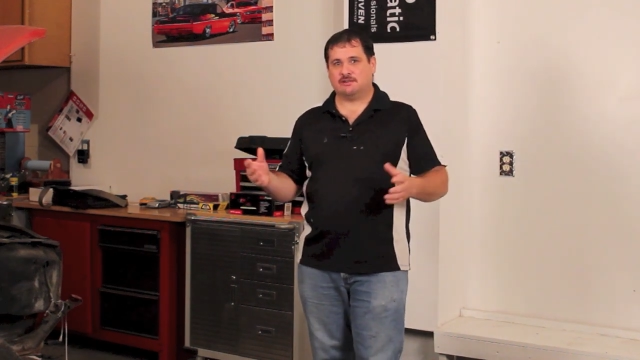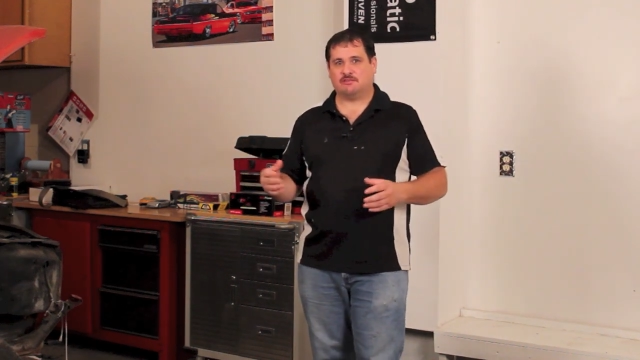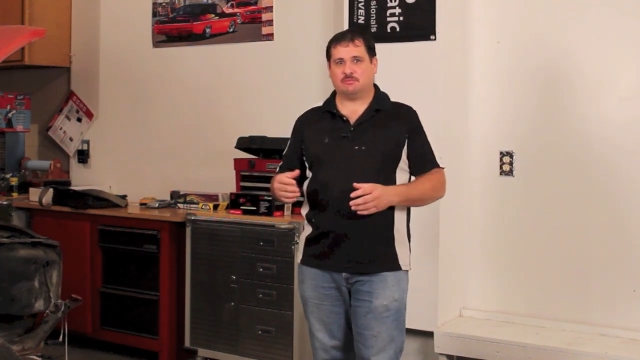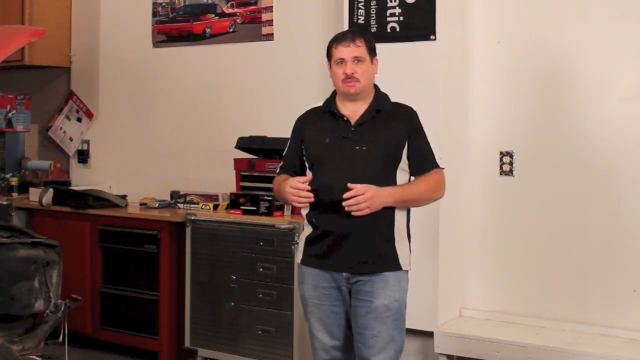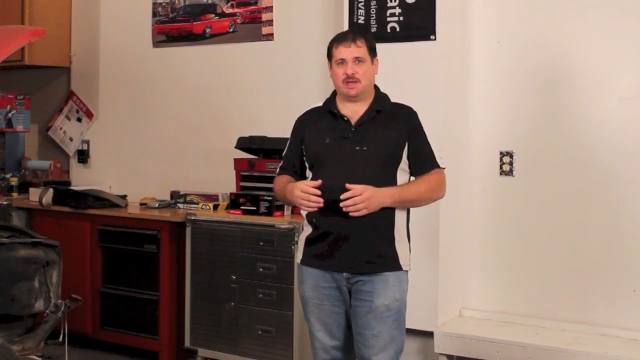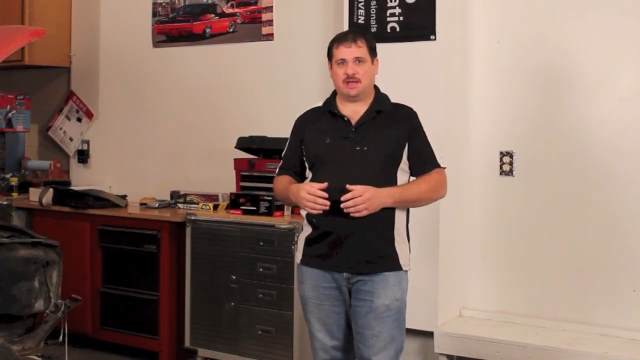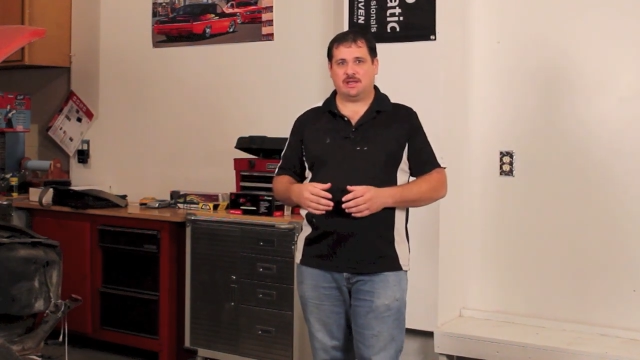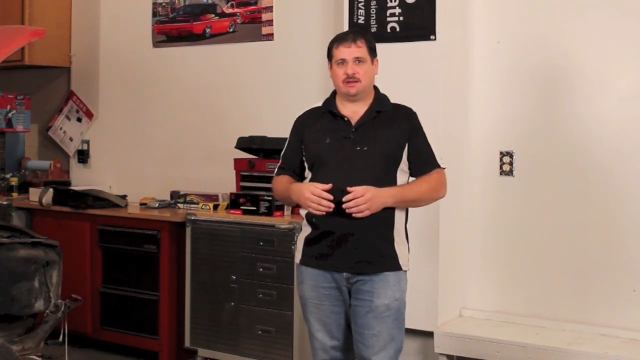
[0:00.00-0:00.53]
of
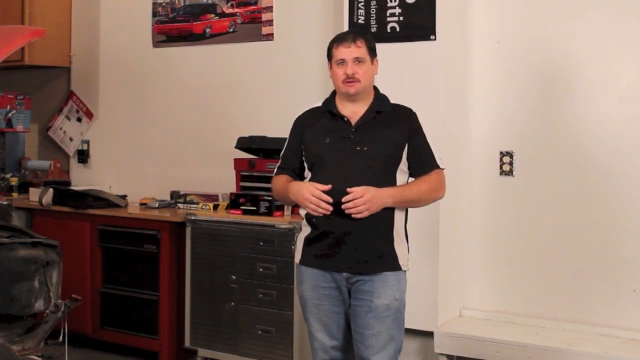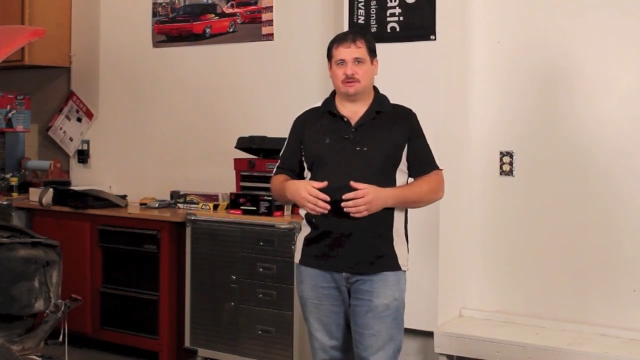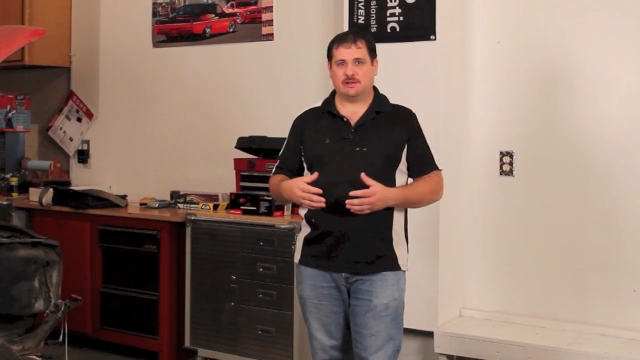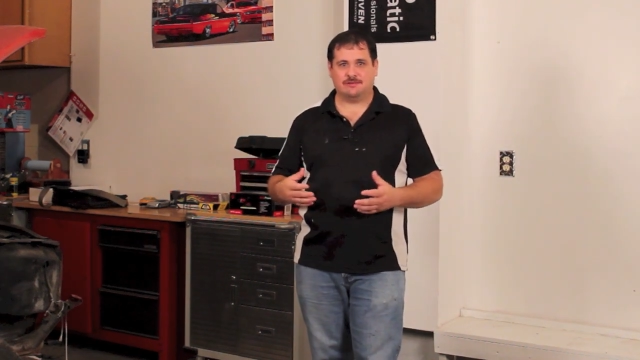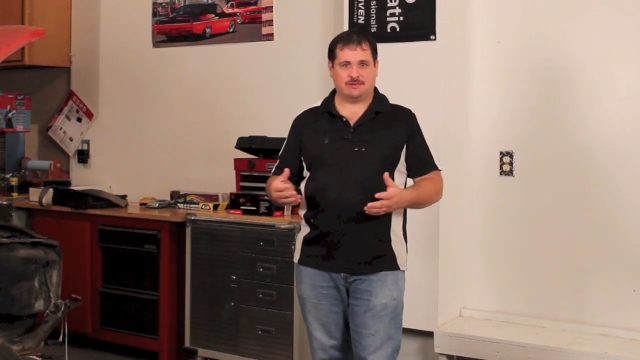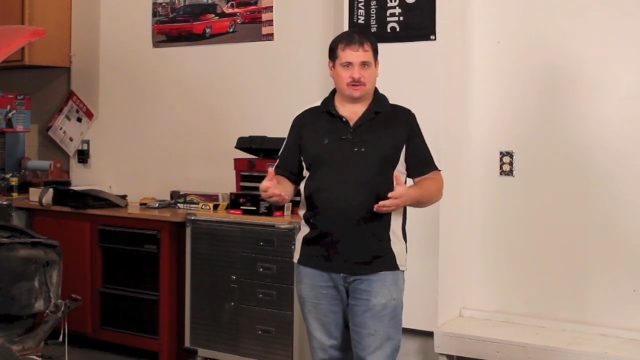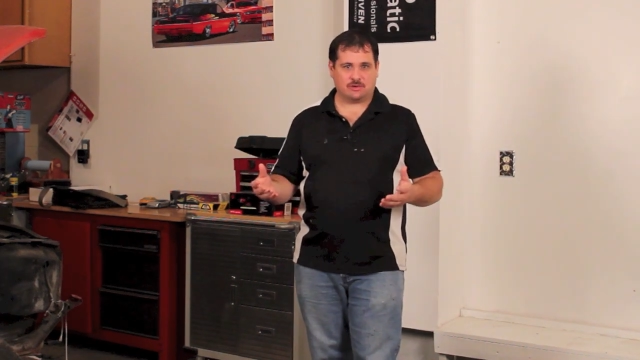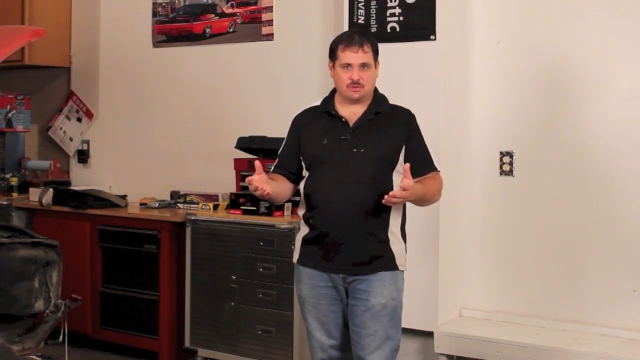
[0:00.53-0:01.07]
paint or
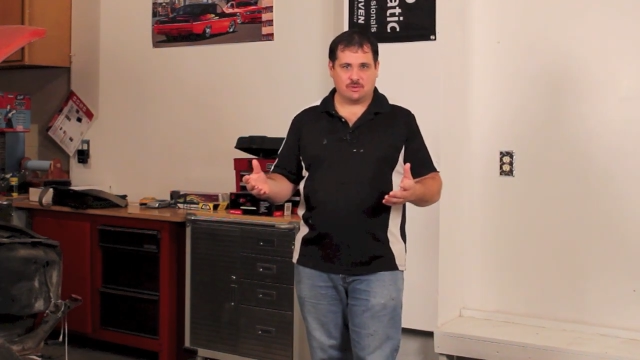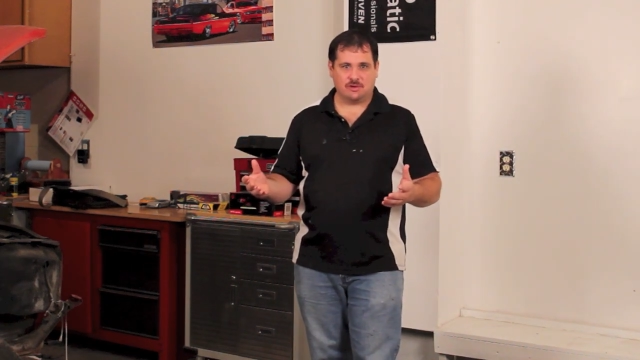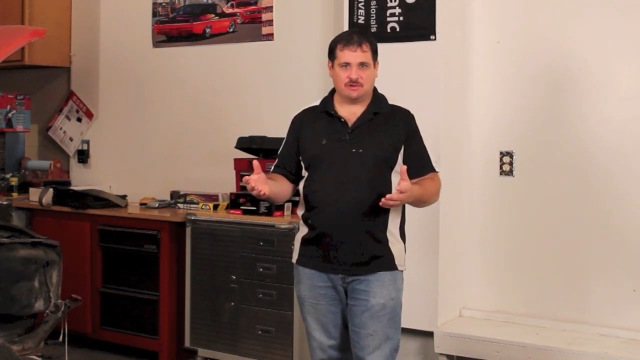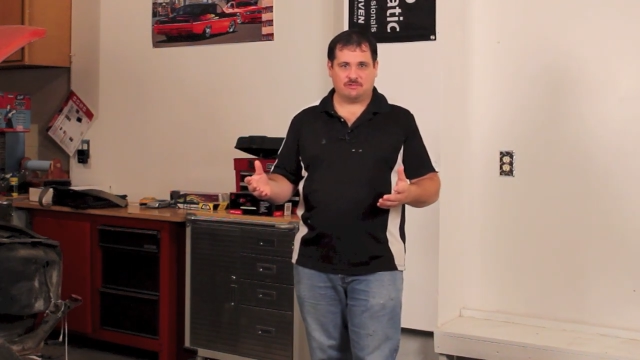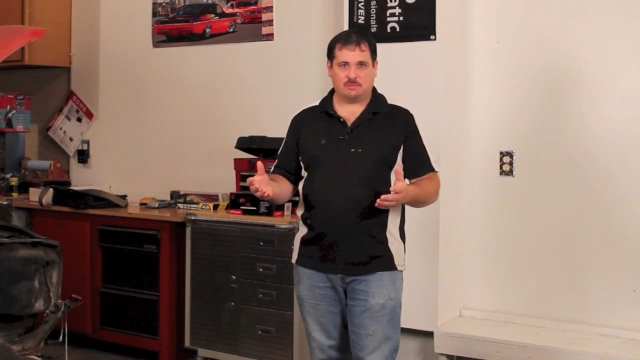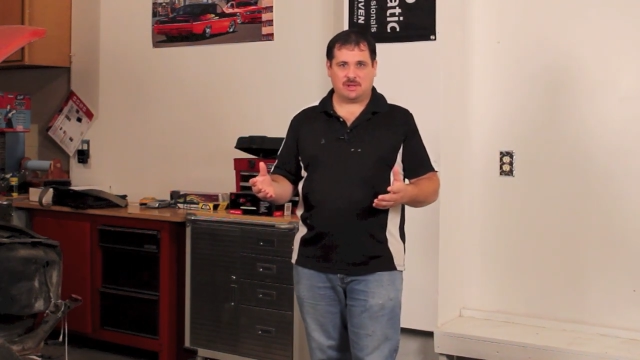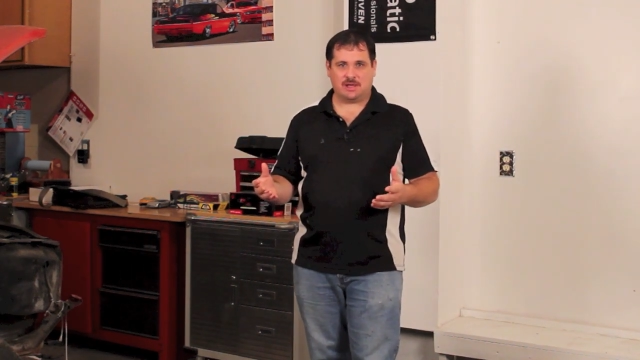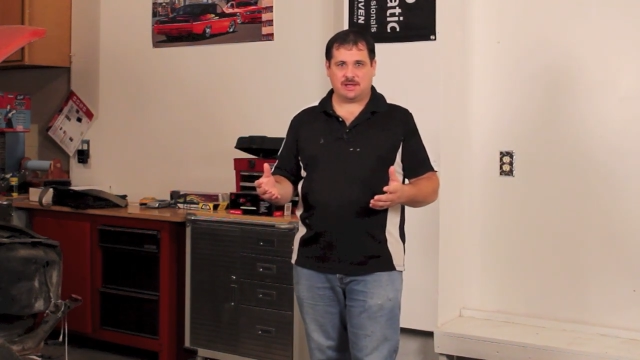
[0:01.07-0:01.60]
even a quart
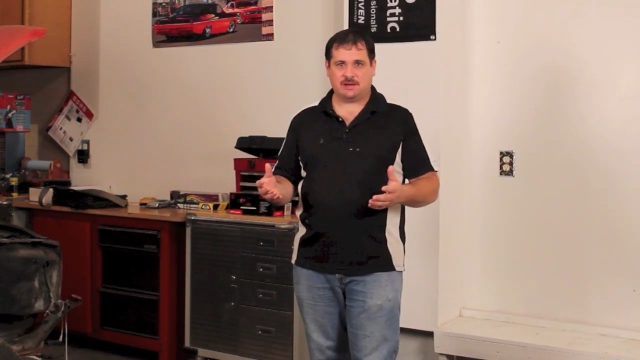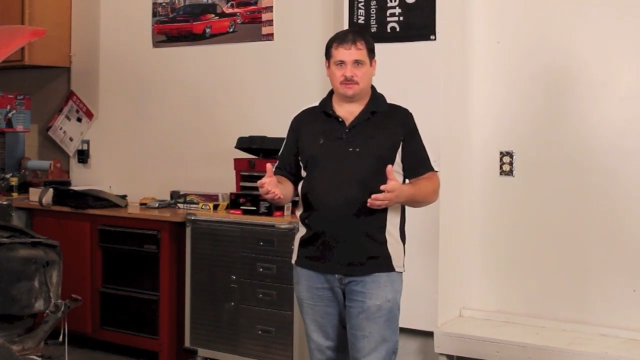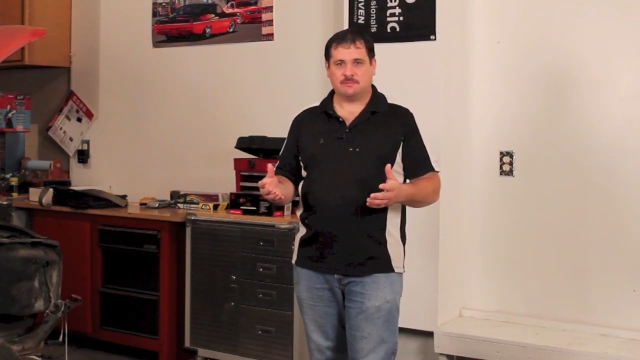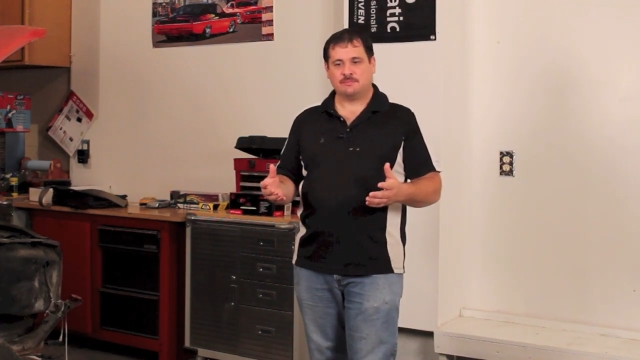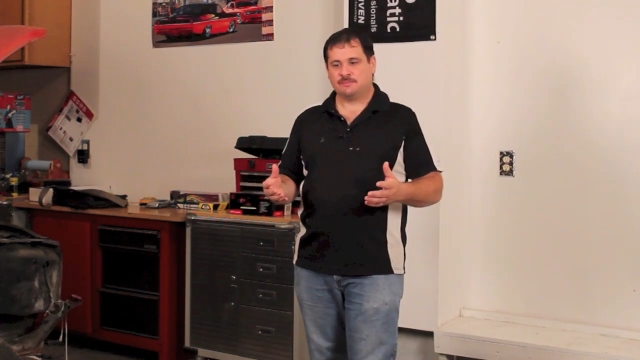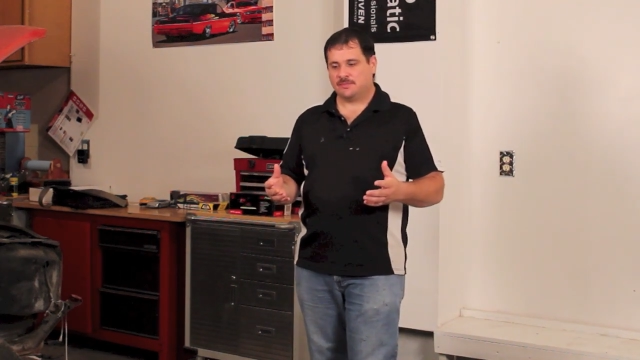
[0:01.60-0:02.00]
of paint,